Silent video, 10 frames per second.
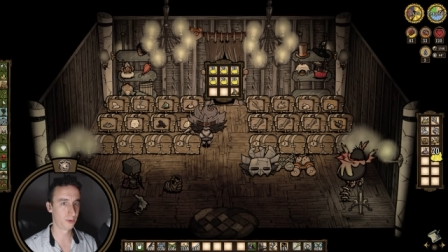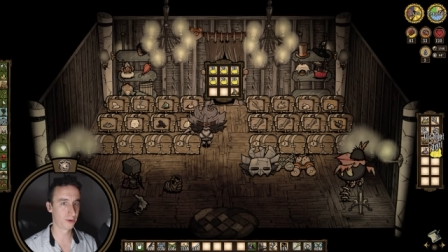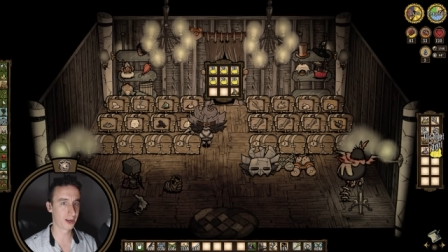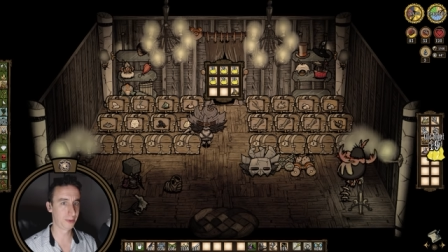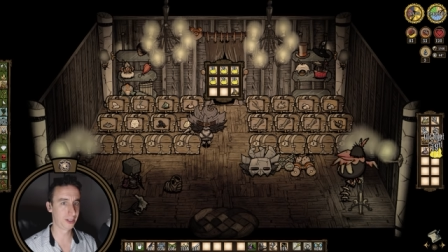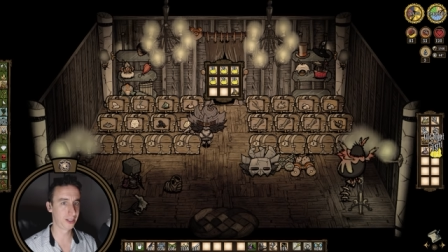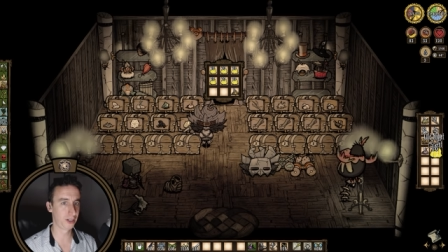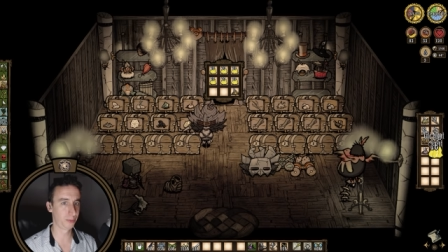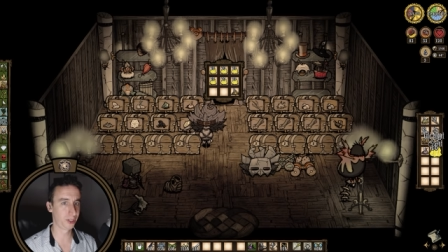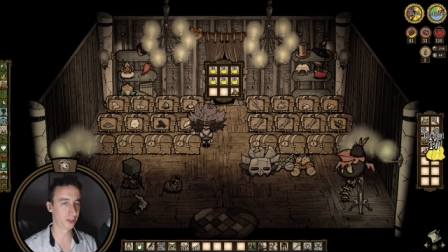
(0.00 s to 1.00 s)

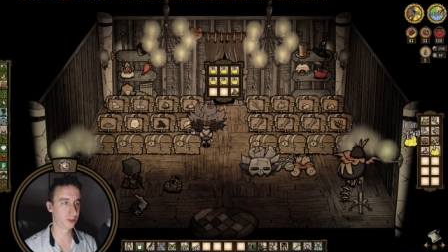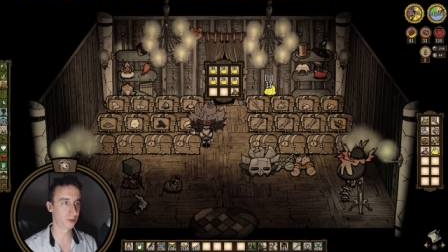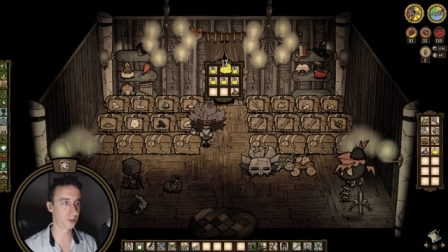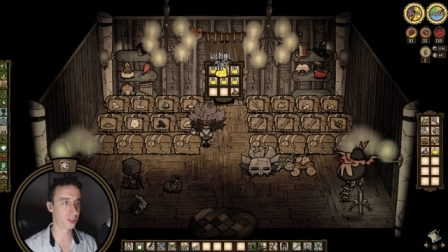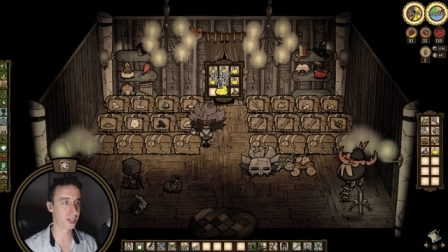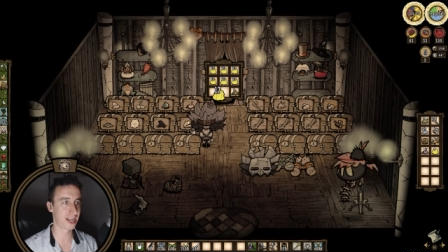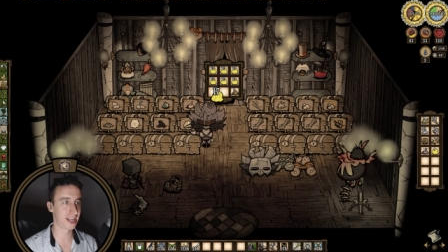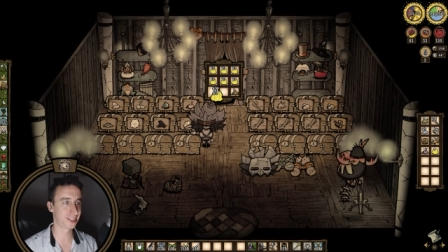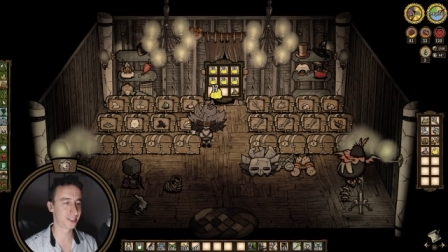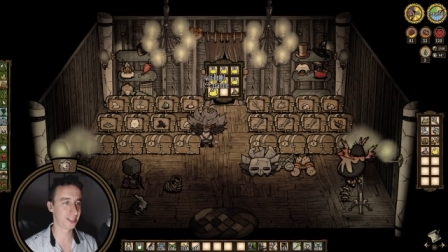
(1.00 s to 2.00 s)
little bit of gold
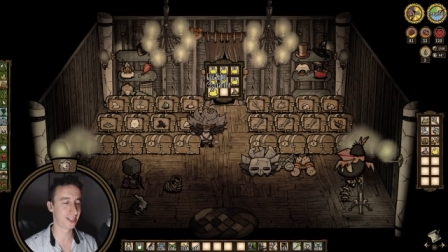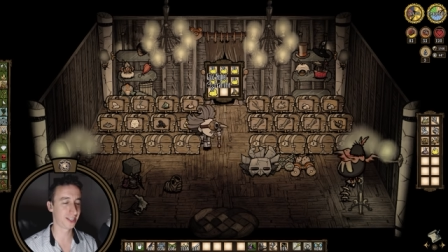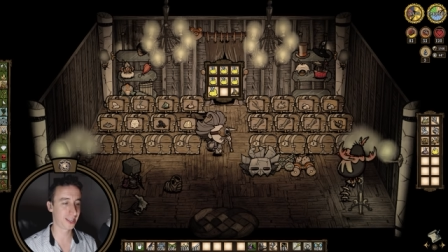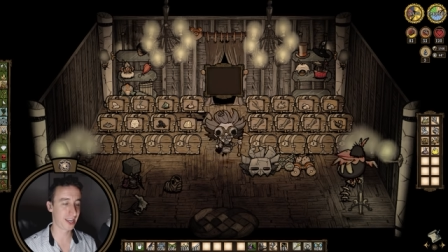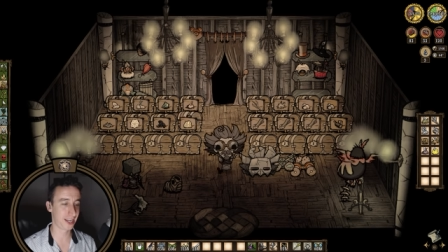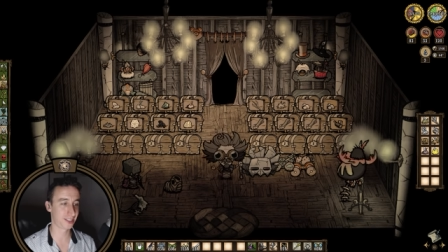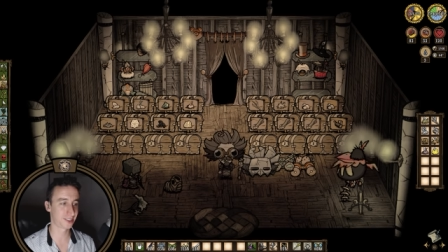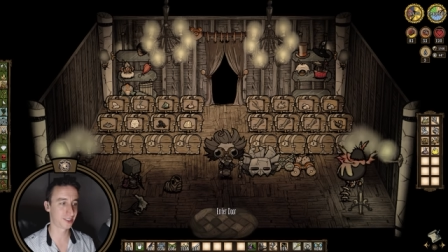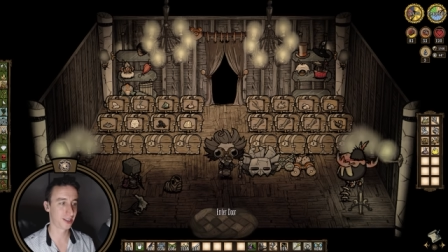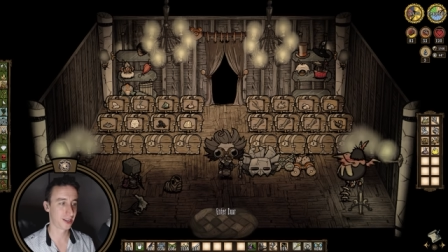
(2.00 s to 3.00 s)
just in
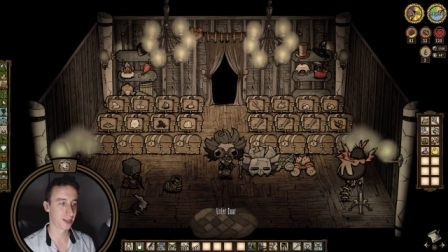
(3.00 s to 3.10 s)
case